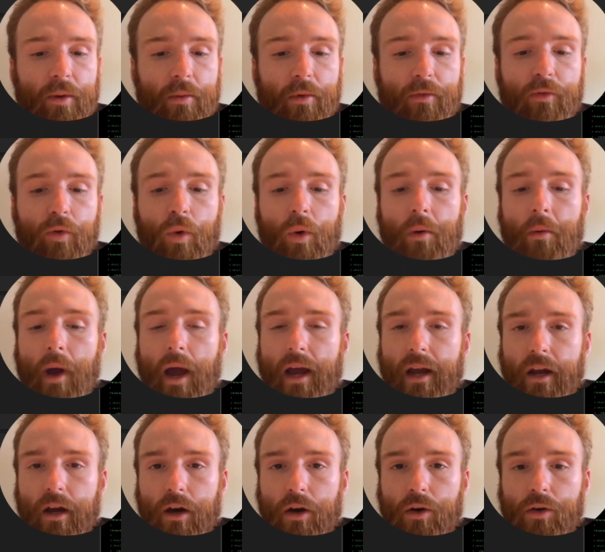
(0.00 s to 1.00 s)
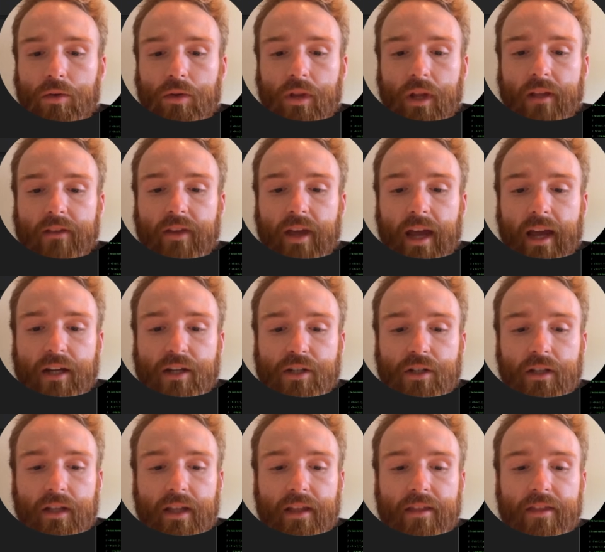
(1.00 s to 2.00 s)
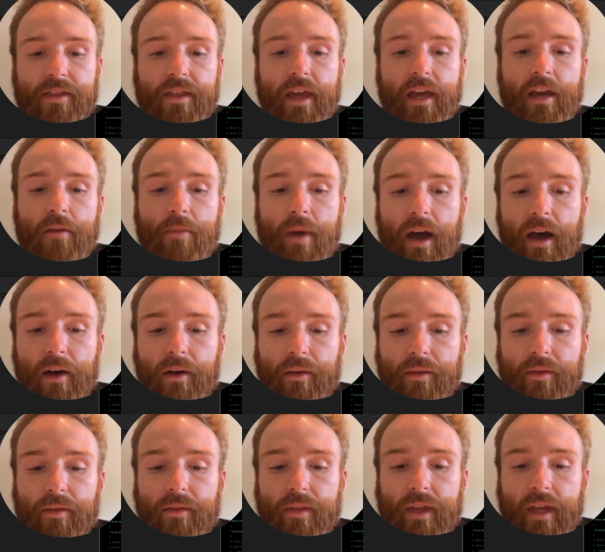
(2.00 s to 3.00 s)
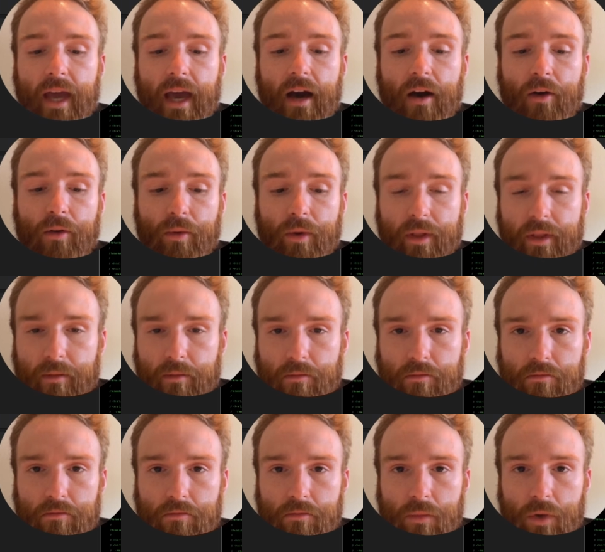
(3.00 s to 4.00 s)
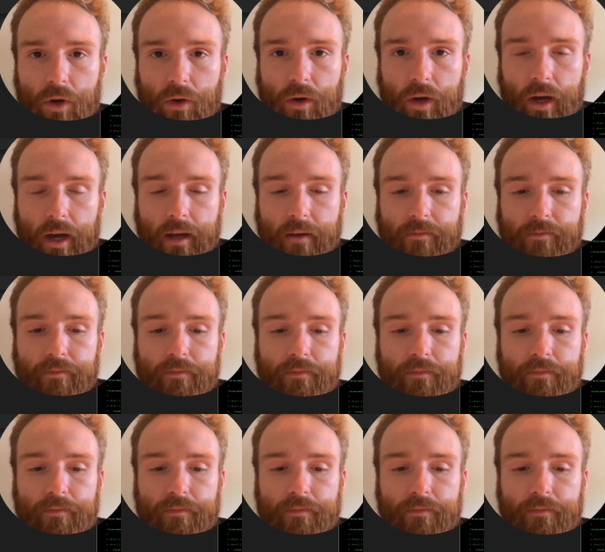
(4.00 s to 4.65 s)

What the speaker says: Before we write code, let's actually think about the algorithm, okay?